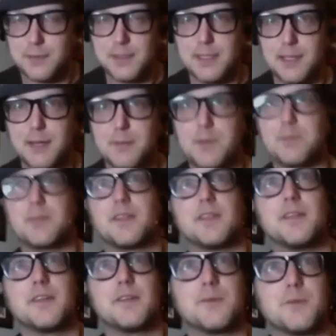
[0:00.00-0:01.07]
we can come up with
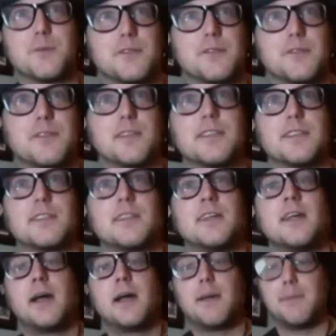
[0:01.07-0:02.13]
another word for this,
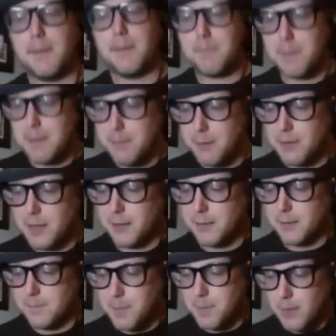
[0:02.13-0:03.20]
but people that
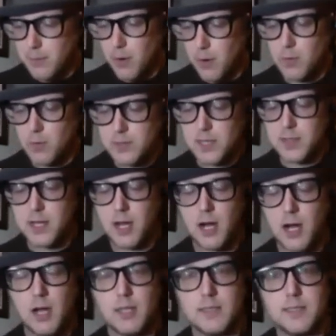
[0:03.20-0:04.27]
are always on the
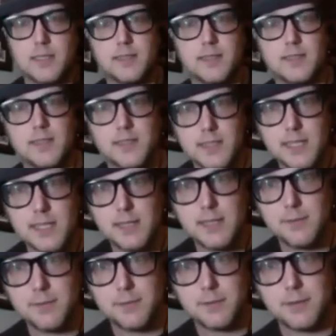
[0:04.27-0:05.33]
hunt, it's this need
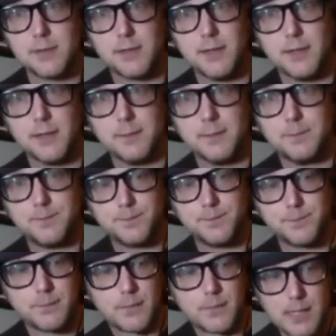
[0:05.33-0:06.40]
for
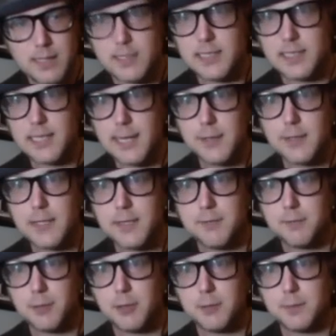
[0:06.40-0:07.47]
clarity of
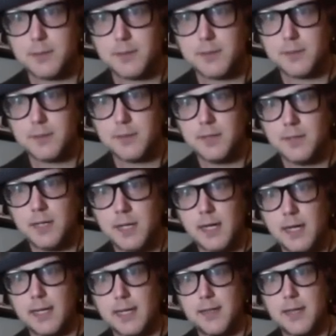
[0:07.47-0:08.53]
purpose.
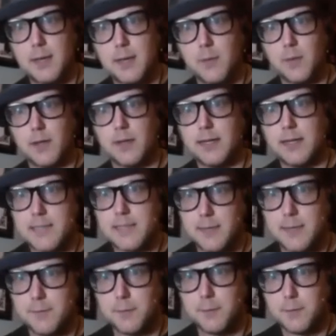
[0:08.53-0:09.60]
And I think we're
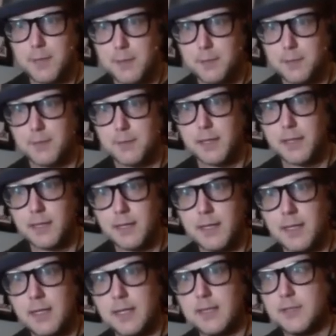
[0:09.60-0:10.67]
intentful people that
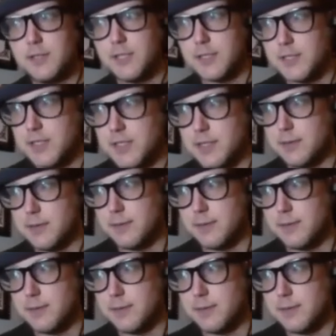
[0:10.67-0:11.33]
just,